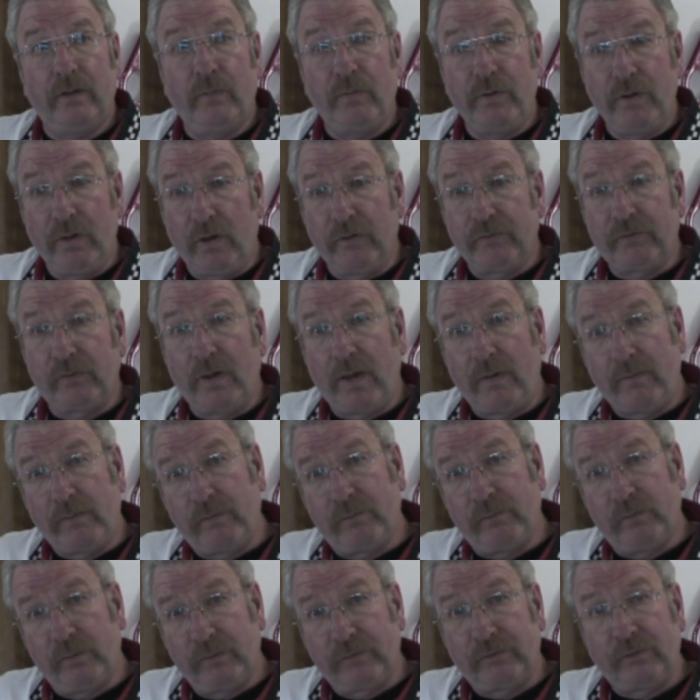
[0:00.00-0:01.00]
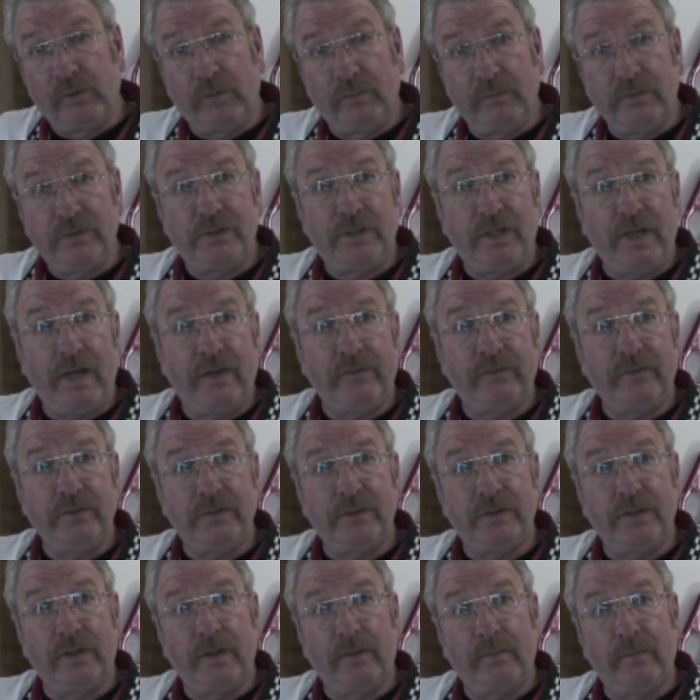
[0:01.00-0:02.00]
We also have a full-service chassis
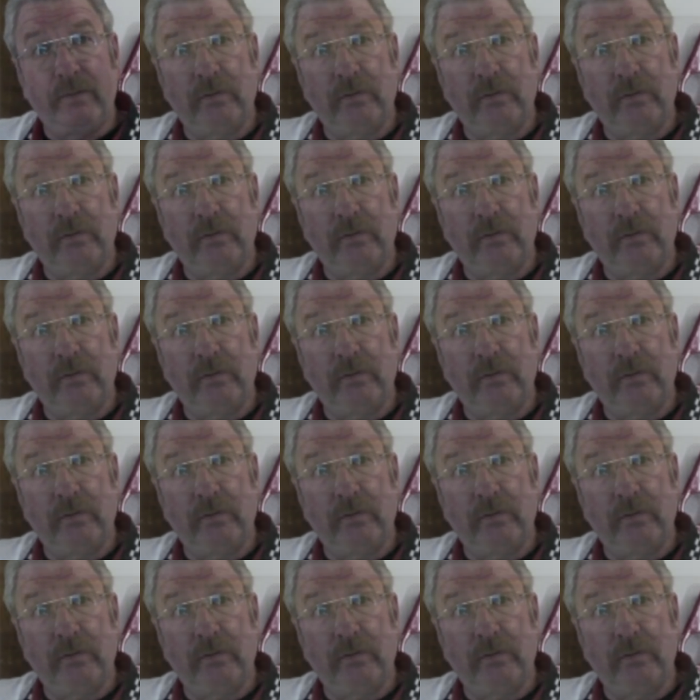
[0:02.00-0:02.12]
shop.